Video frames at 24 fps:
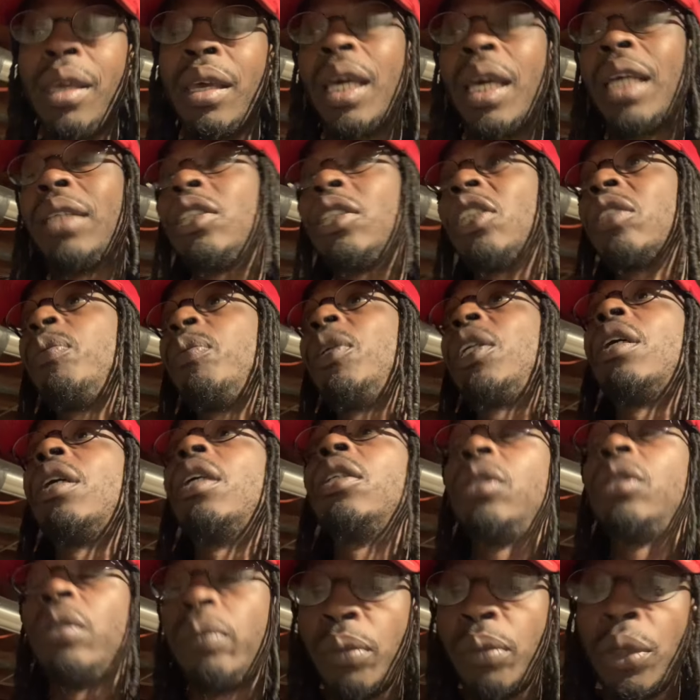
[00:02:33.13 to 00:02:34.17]
And just
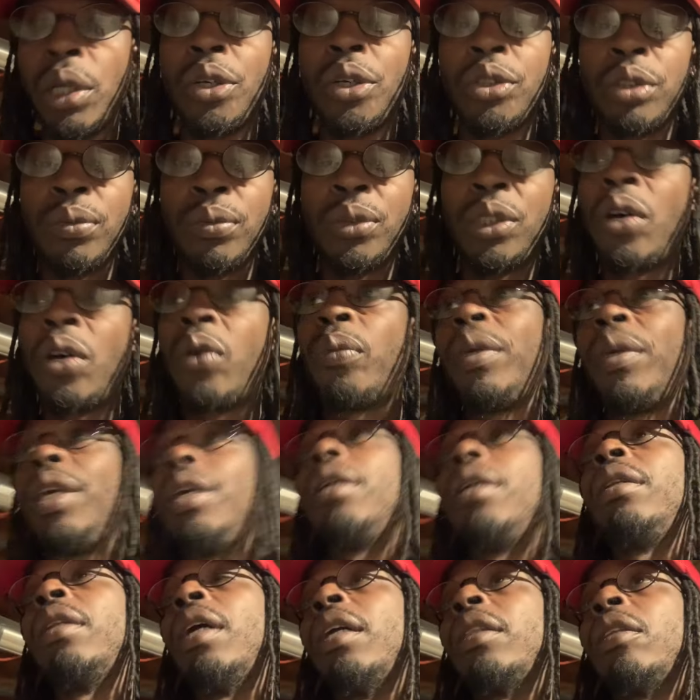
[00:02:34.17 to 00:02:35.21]
because you're Muslims don't
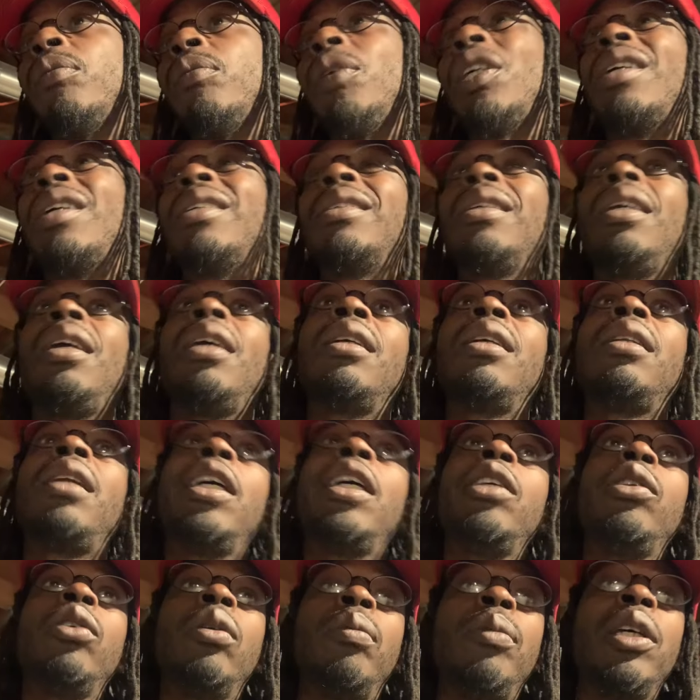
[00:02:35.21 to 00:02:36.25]
mean nothing. Because at the end of the day,
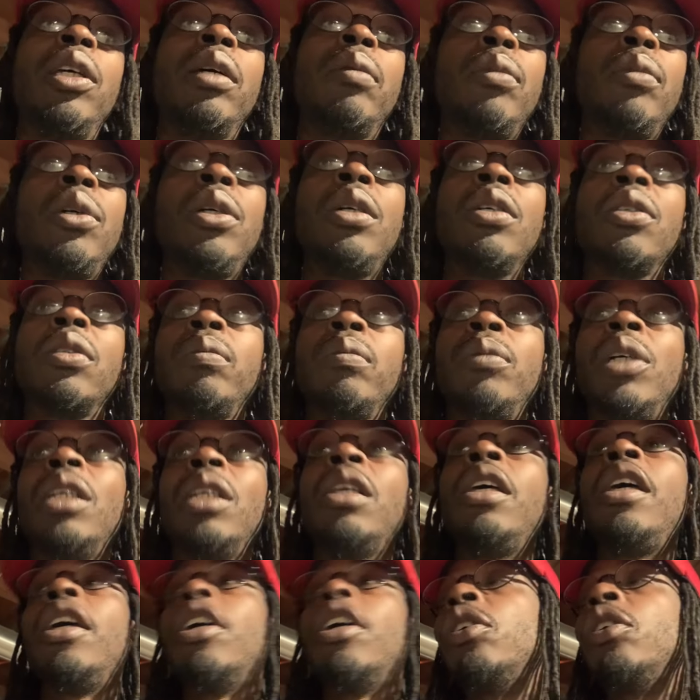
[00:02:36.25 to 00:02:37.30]
you could be a Muslim. But
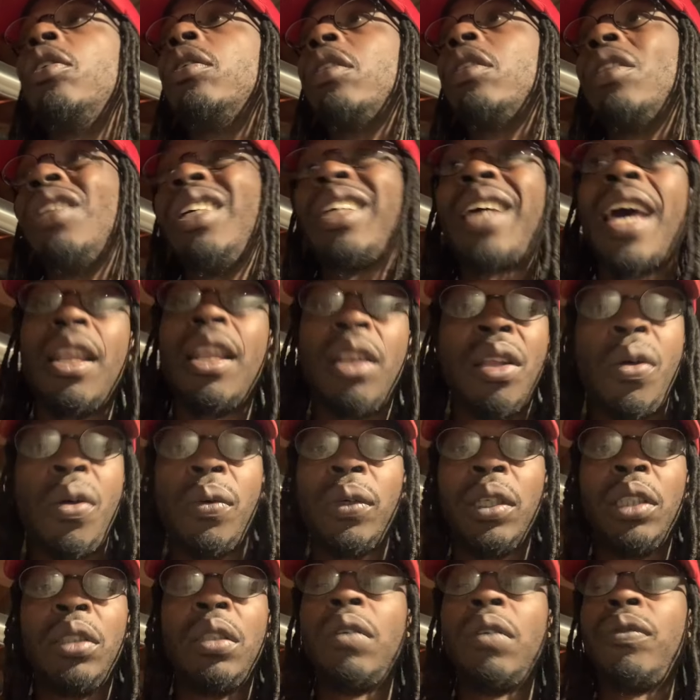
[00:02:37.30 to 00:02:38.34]
look how long
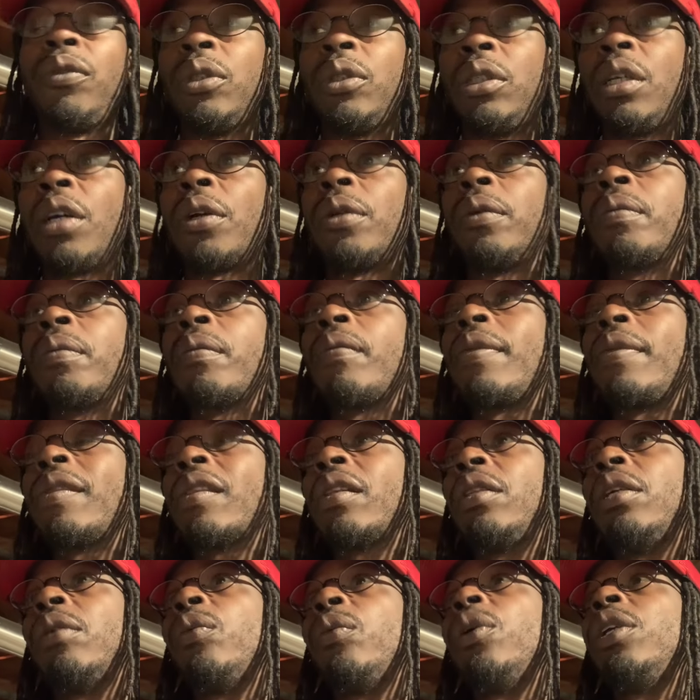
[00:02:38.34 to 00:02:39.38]
it took for Dirk
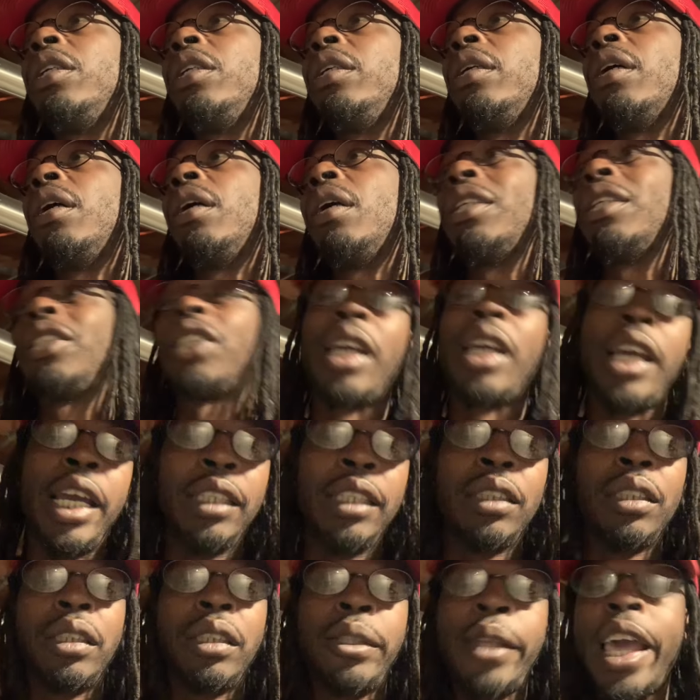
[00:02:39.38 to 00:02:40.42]
to really
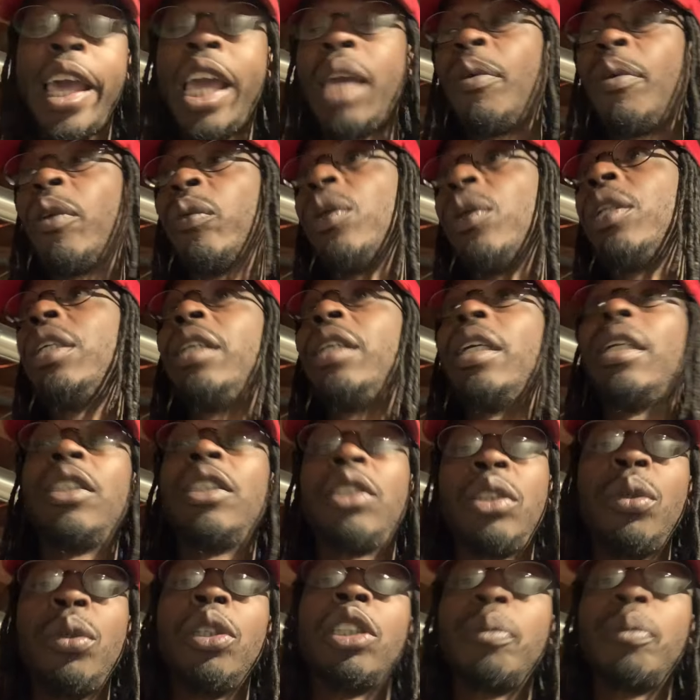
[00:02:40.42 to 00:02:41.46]
change his name and really get
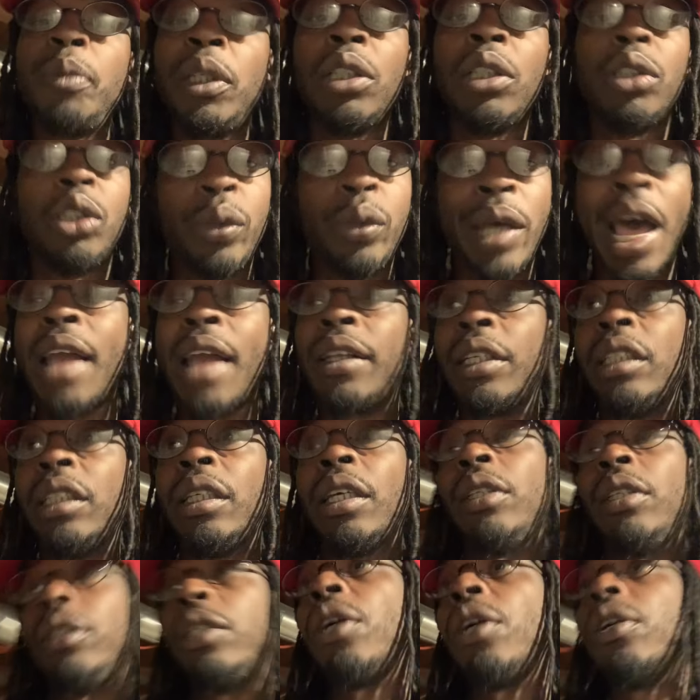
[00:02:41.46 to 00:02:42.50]
into his spirituality.
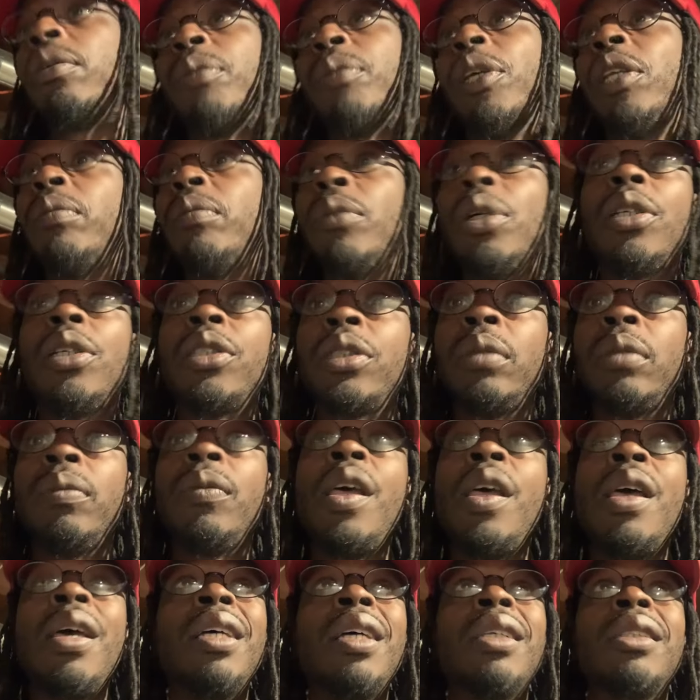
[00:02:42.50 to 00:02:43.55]
And Dirk been Muslim
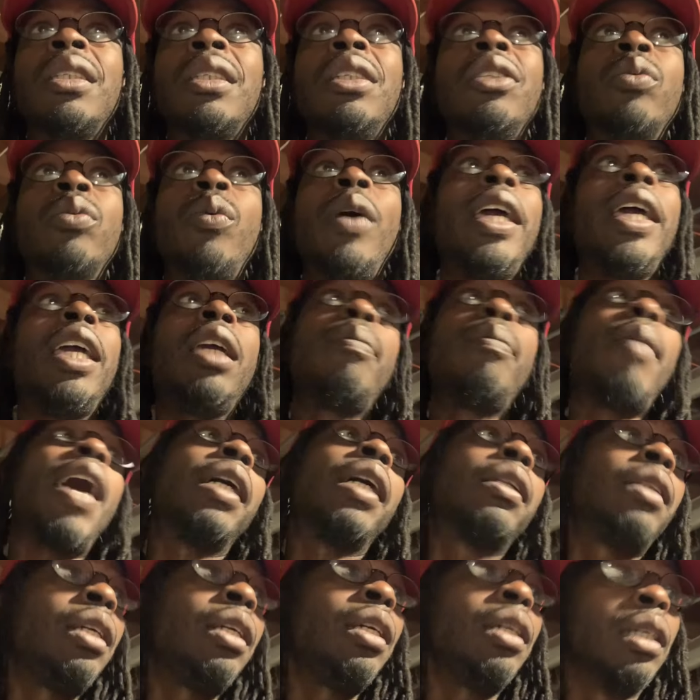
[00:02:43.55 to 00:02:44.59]
since way
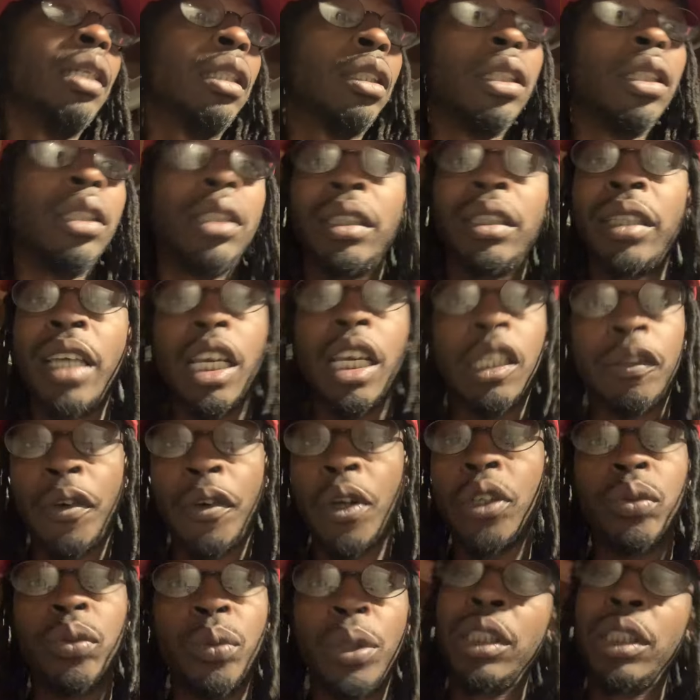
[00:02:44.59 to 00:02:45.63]
back then, since his ass
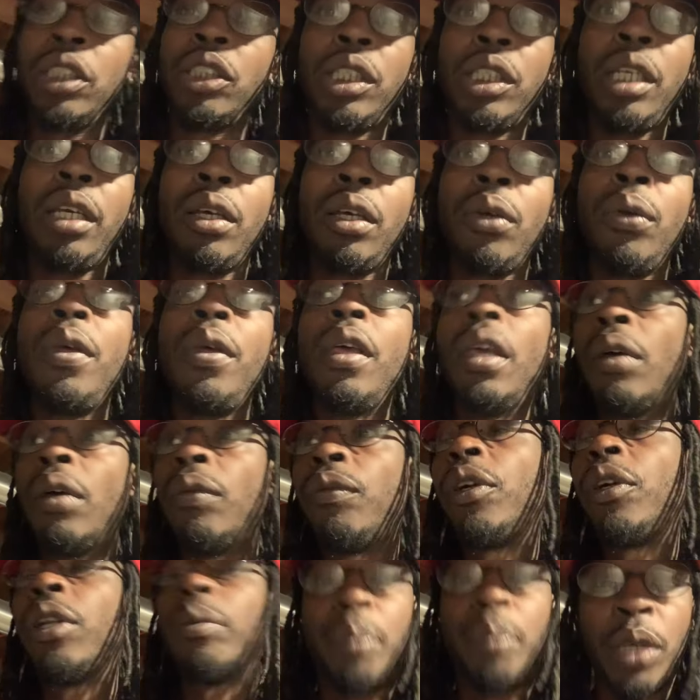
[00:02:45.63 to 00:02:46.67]
first went to jail
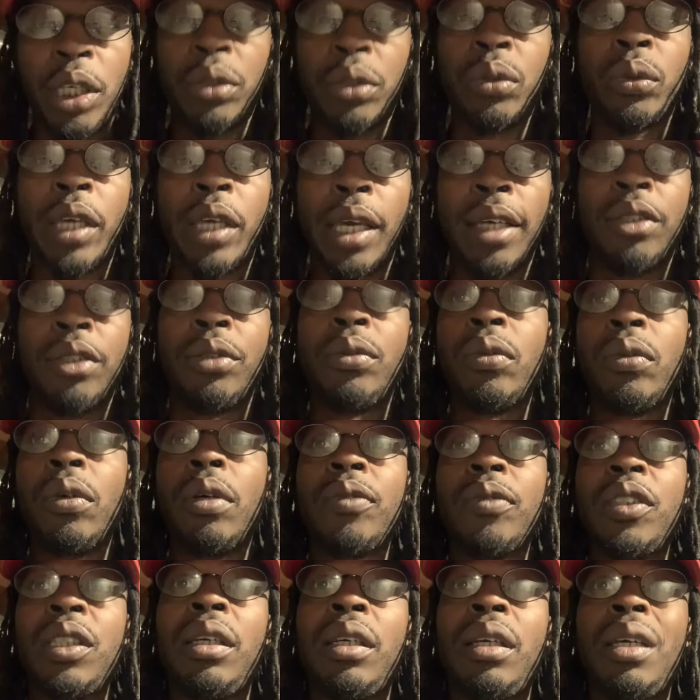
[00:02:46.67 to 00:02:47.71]
for the pistol case. You know what I'm
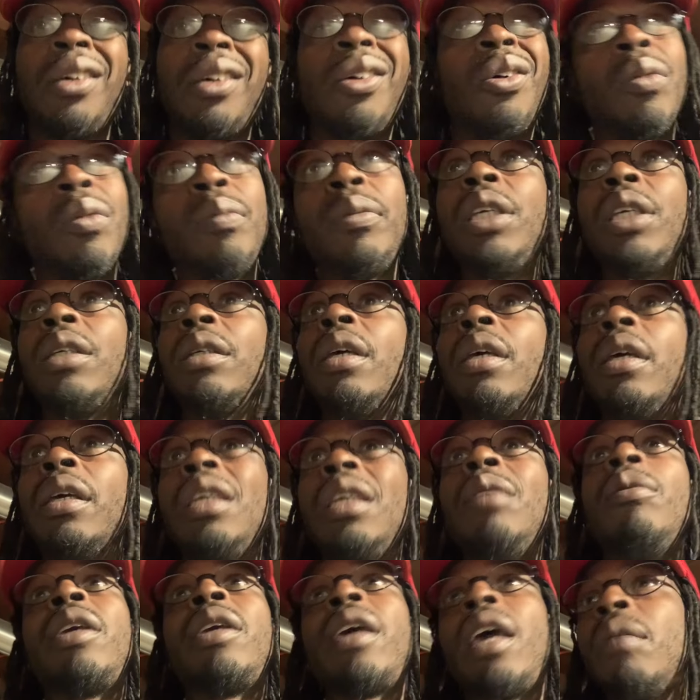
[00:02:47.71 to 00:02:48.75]
saying? On me.
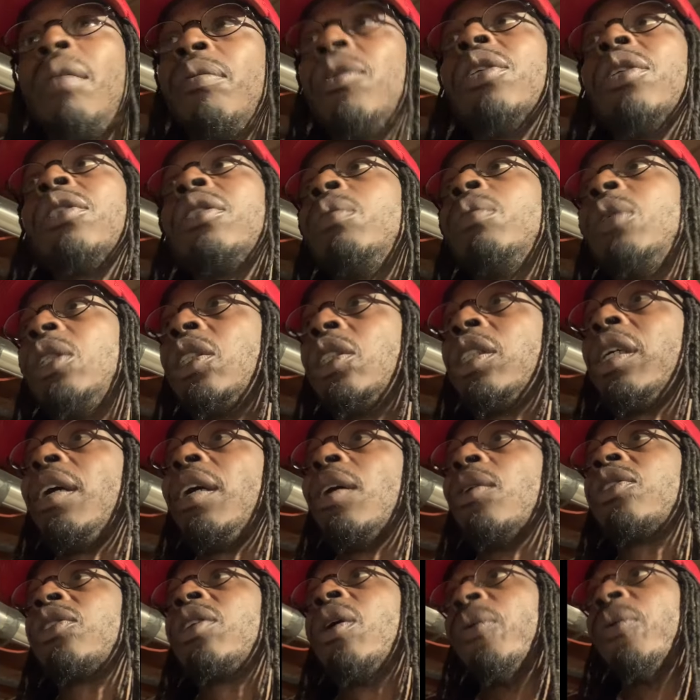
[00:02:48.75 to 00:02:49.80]
He became Muslim in
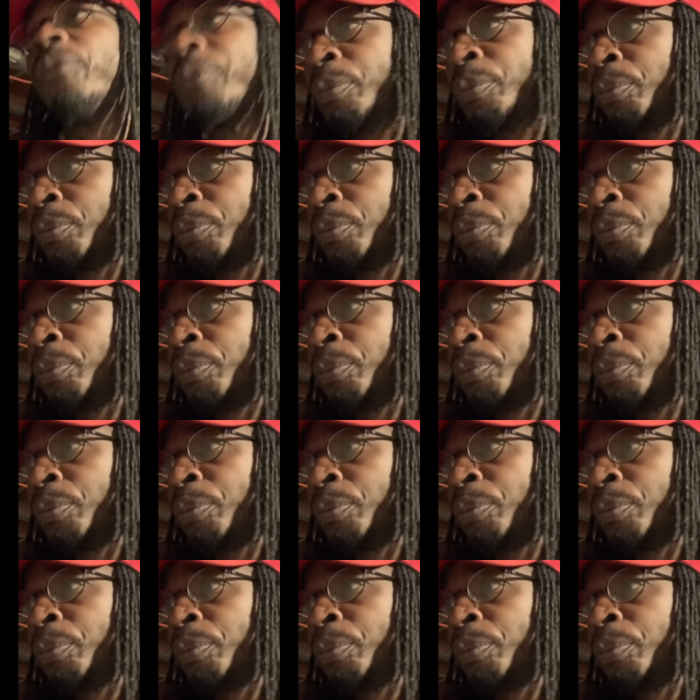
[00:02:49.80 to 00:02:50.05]
jail. So